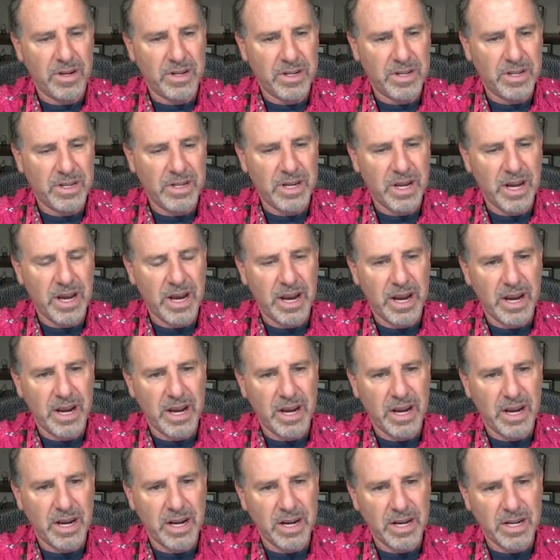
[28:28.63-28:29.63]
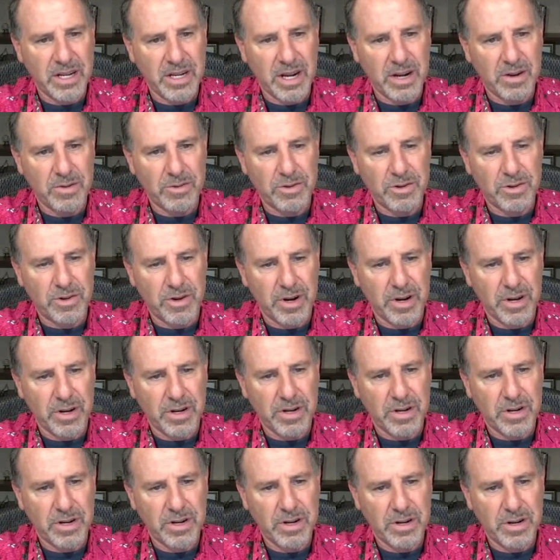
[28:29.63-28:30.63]
today in a
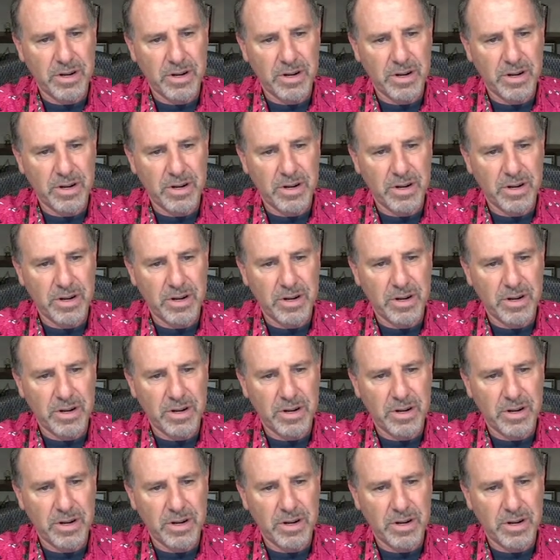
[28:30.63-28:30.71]
downtrend.